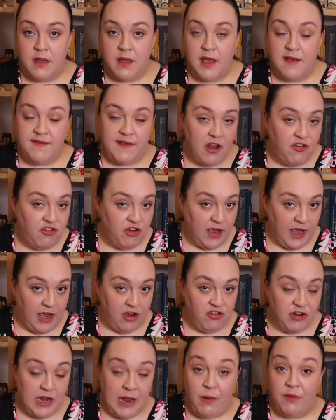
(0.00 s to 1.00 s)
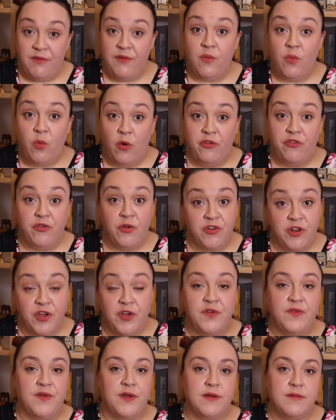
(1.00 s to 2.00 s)
His education, however, was not
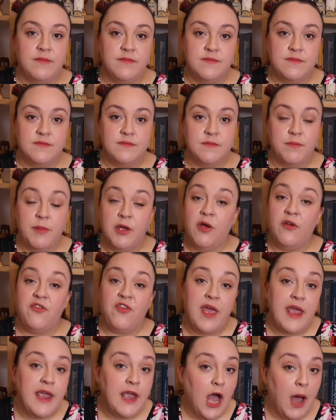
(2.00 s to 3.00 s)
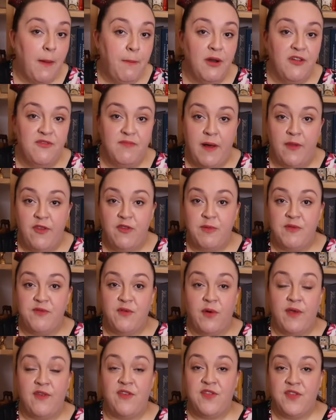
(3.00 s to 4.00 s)
over because a couple of months
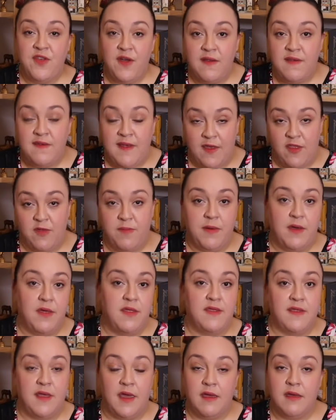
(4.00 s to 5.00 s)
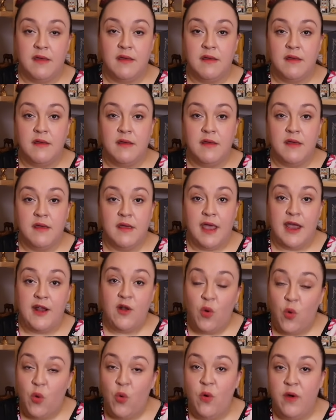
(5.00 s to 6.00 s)
before his 13th birthday, in
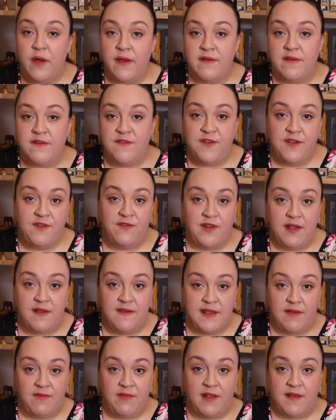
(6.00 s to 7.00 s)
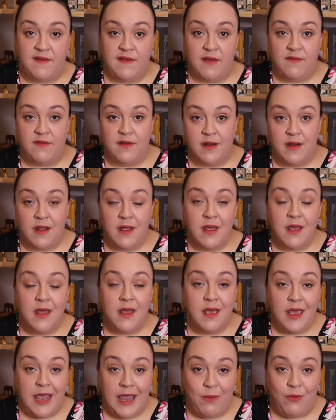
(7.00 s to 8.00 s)
August 1577,
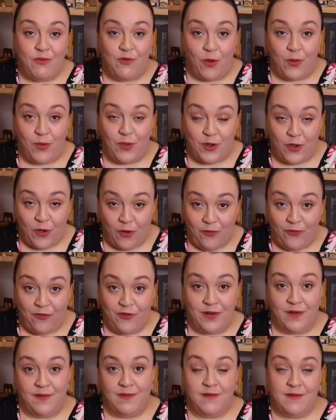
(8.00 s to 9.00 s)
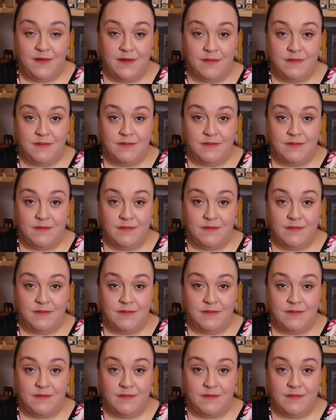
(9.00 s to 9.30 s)
he was on the continent,